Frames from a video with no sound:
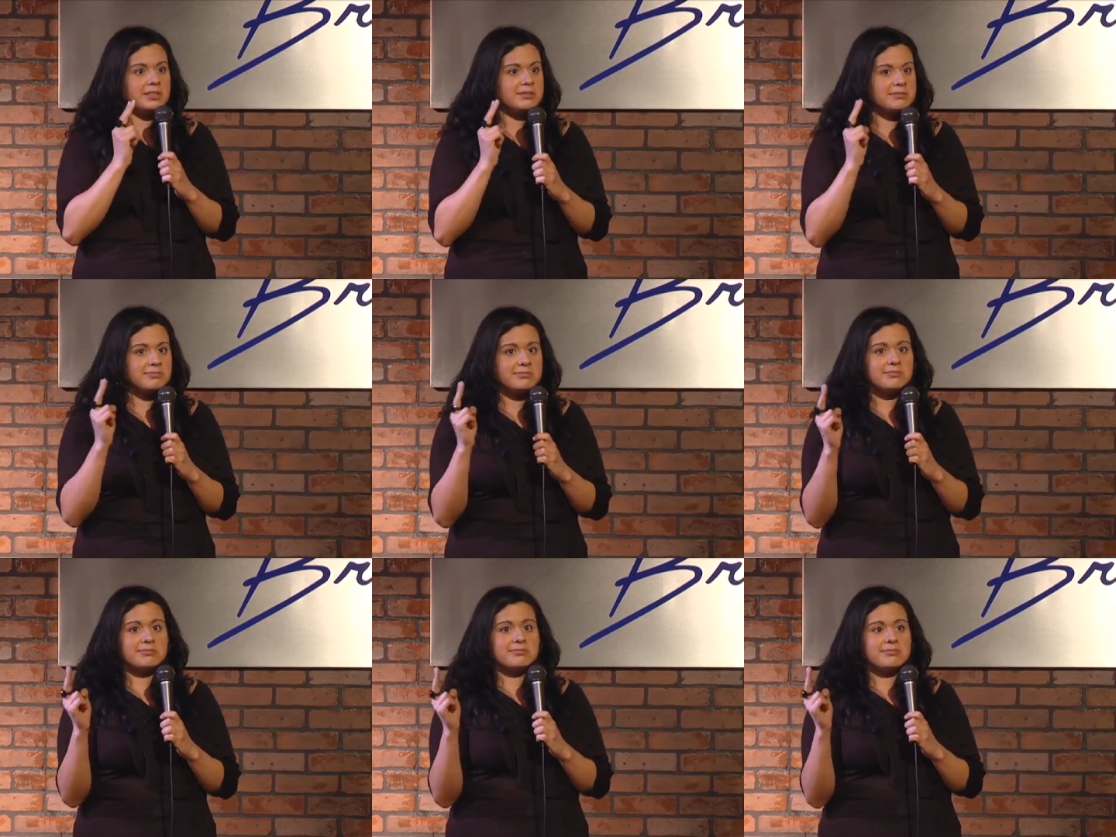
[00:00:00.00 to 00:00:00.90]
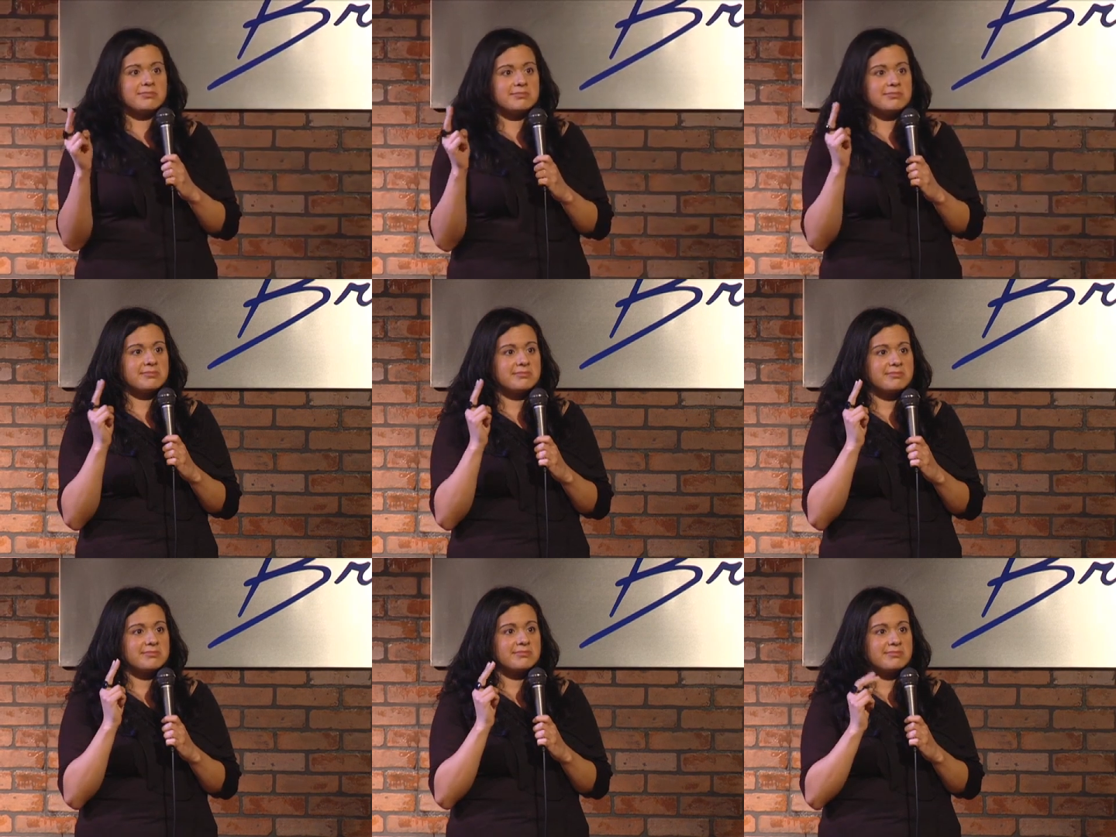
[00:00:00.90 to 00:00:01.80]

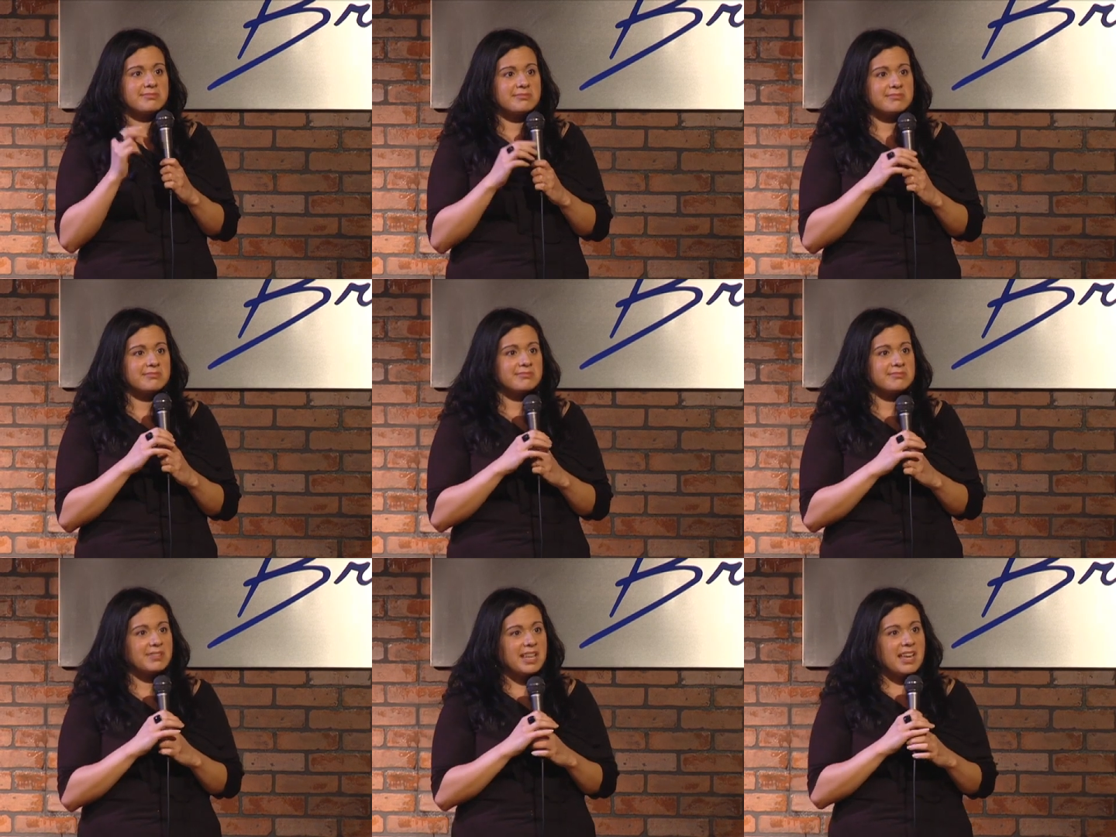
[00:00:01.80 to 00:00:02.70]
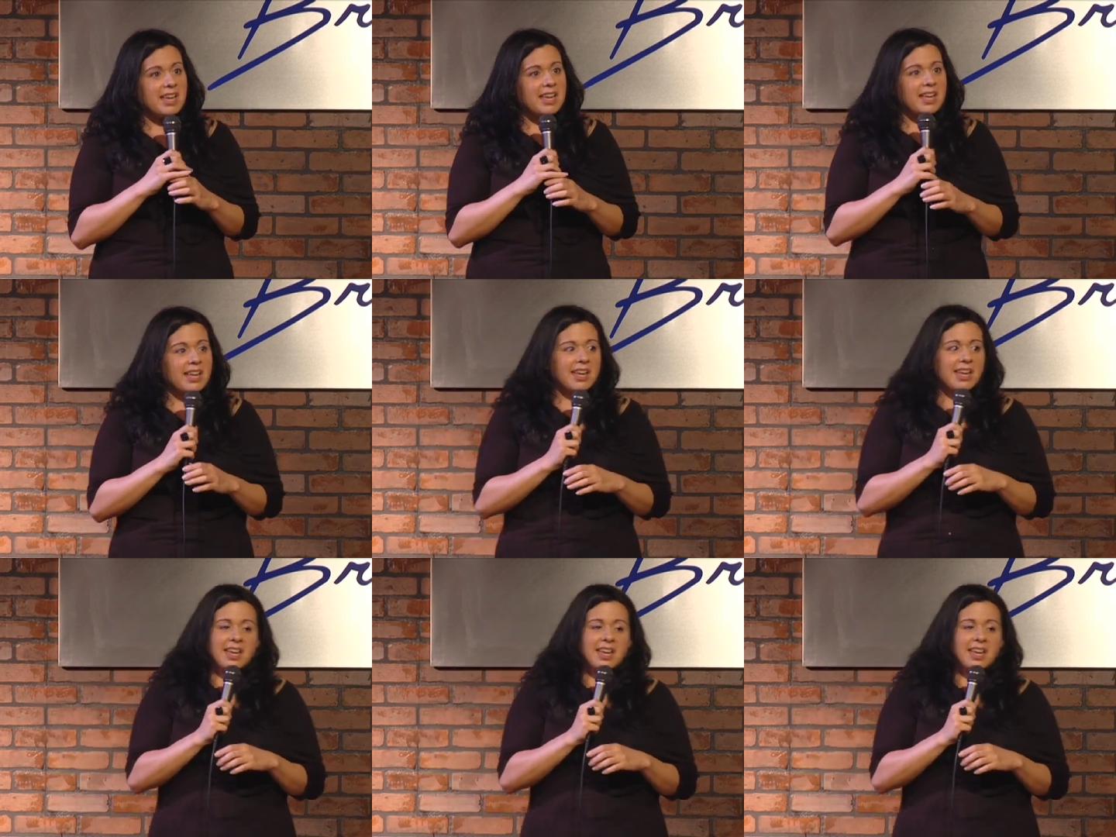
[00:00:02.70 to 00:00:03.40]
[no speech]